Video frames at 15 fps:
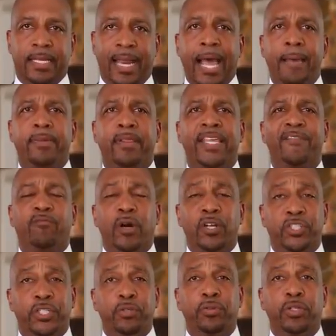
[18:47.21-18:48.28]
And I believe
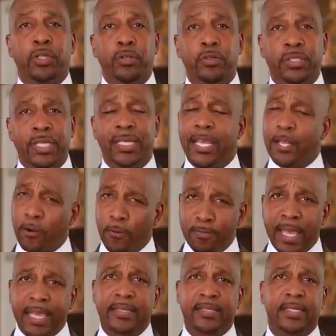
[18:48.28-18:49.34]
once you use it, it'll
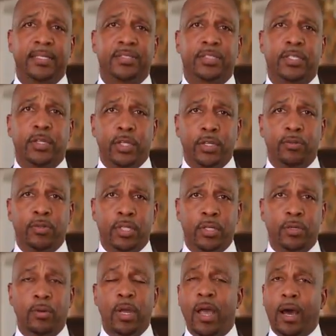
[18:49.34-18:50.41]
make sense to you
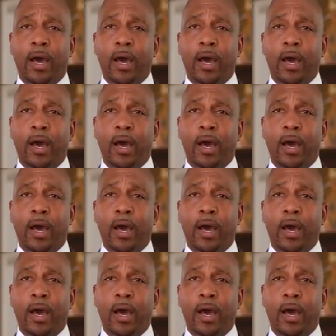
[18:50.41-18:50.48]
too.